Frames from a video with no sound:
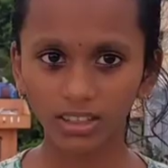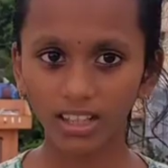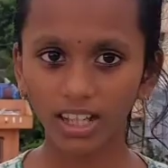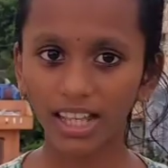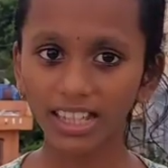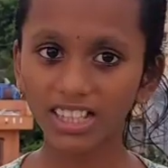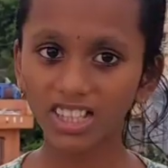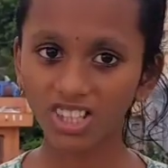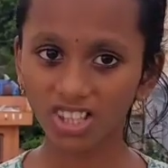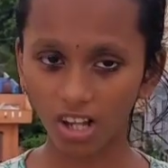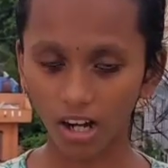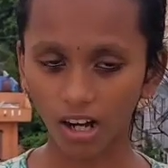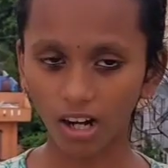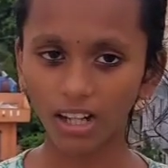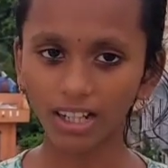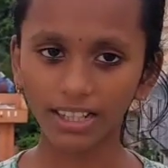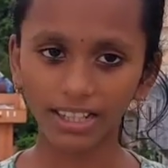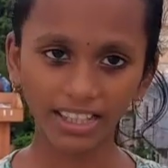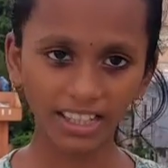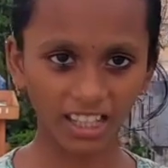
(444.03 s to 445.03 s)
and
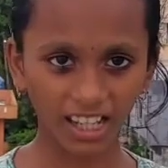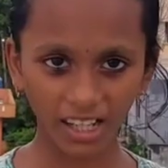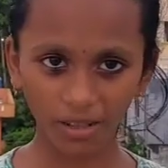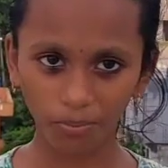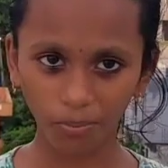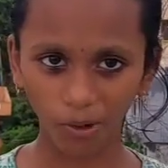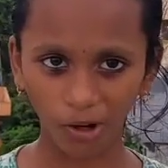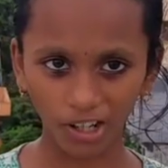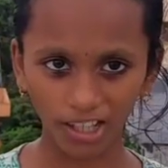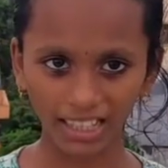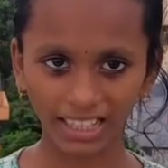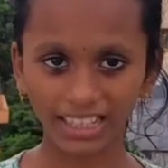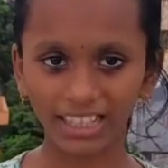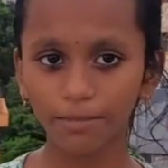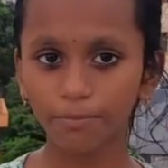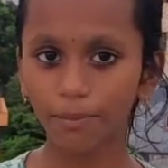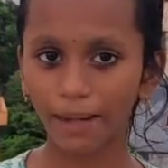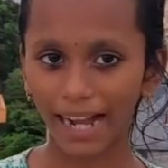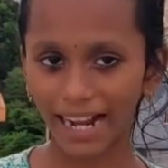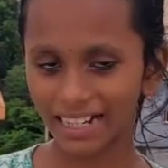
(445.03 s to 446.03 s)
salt in our body. It
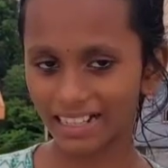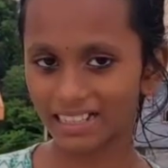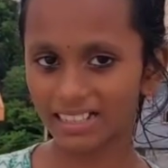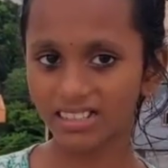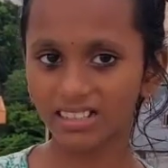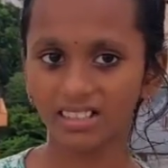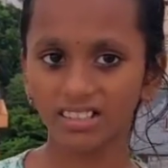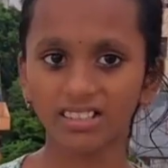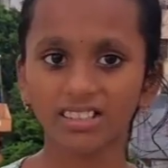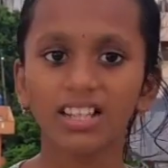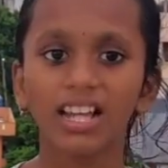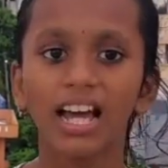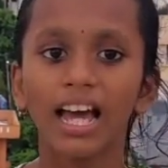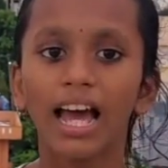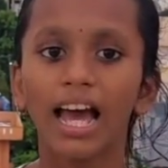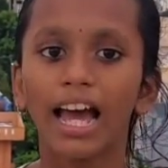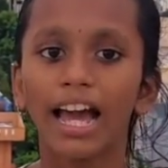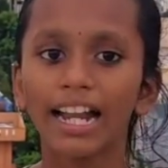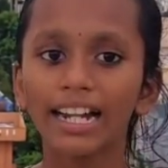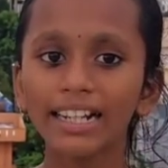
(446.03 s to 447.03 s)
balances,
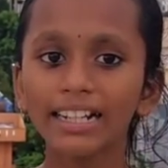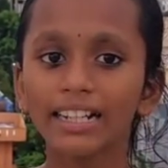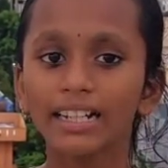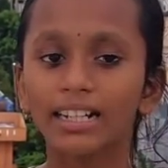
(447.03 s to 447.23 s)
and